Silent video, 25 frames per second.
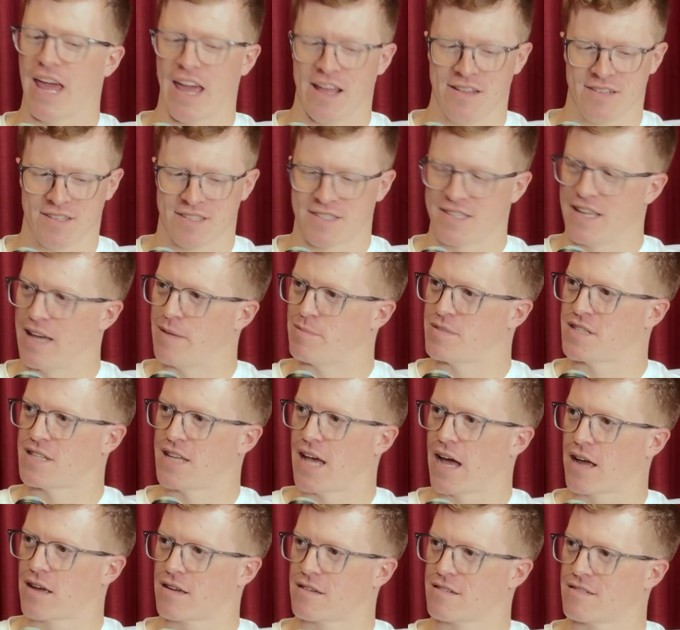end-step
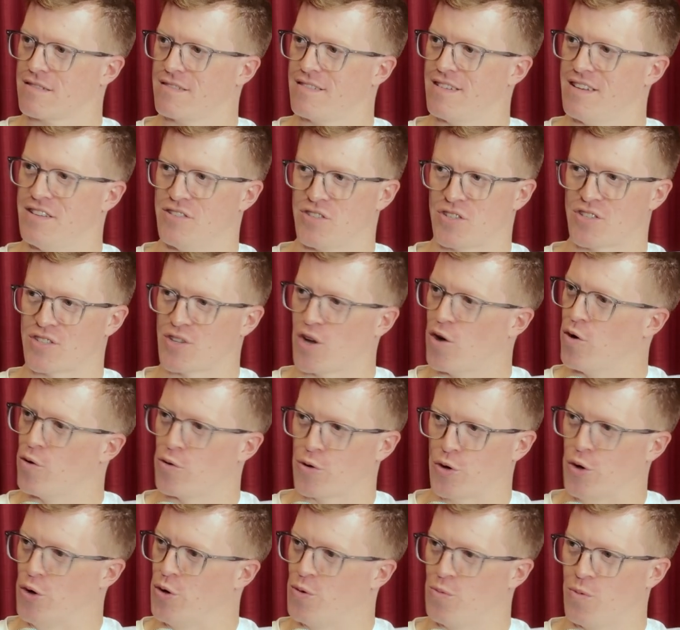sack is so
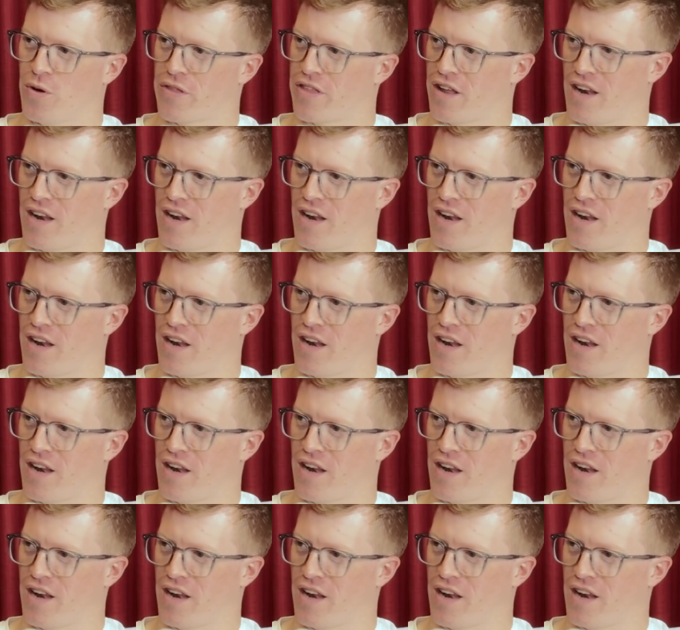good with